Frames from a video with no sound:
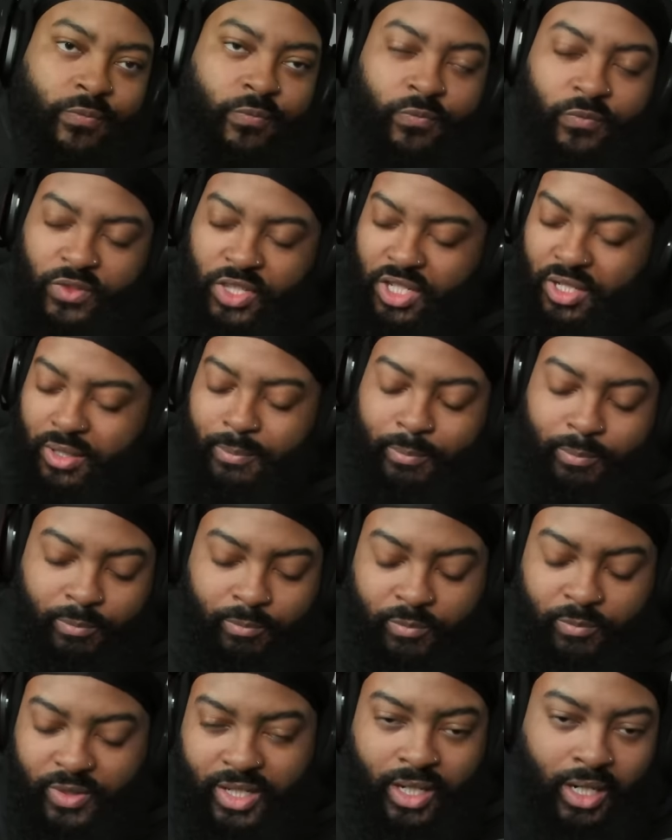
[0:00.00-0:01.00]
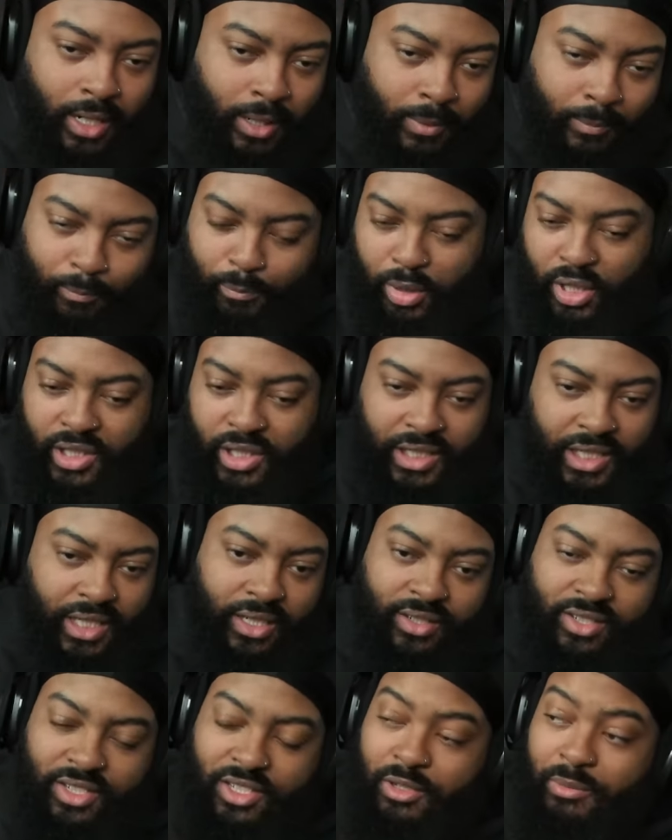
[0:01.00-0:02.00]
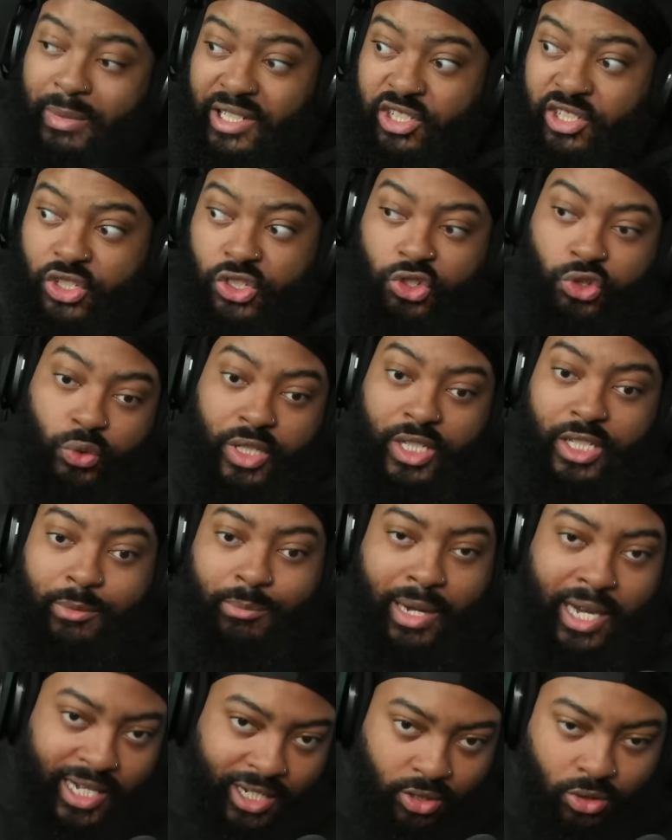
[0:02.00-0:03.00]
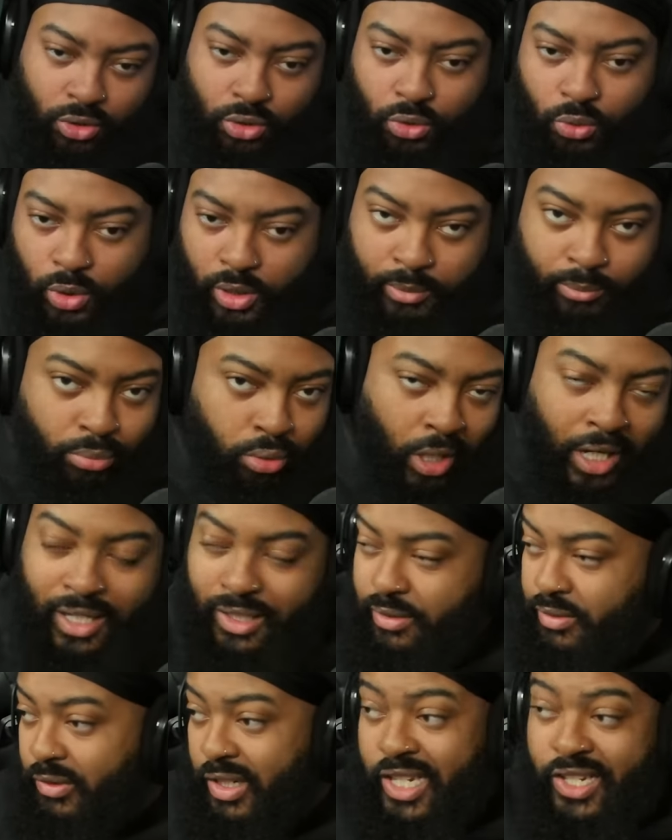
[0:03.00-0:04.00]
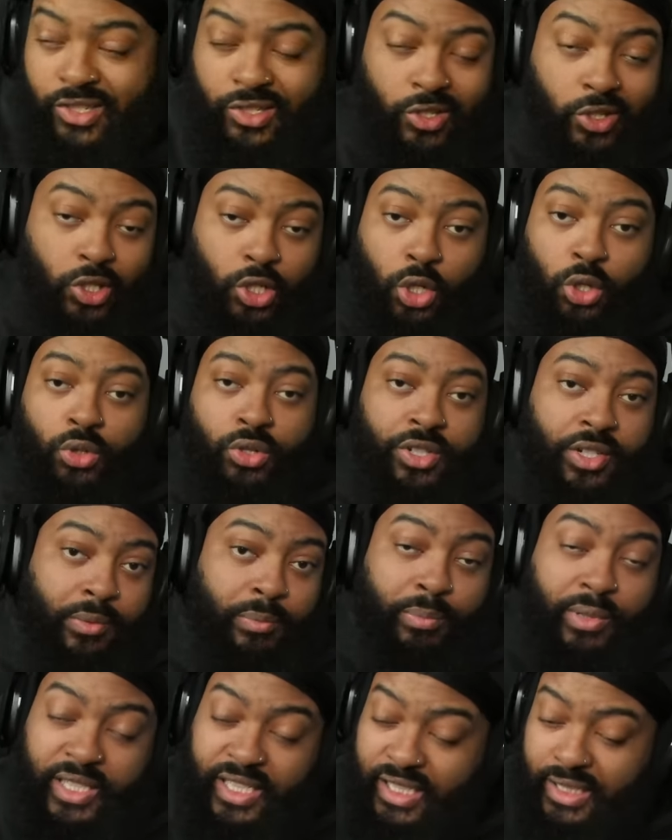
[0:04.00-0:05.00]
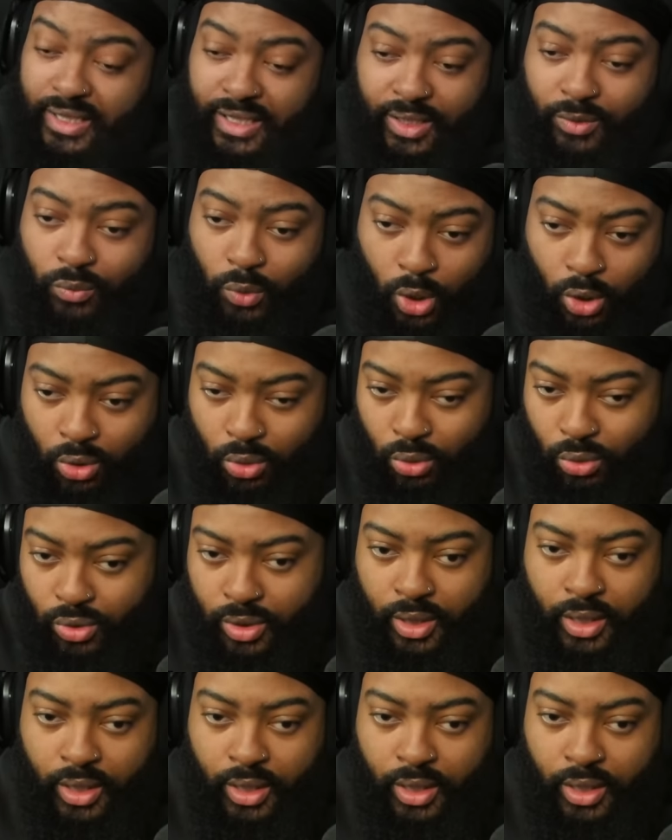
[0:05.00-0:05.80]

them booking some extreme angle where Brock Lesnar goes completely rogue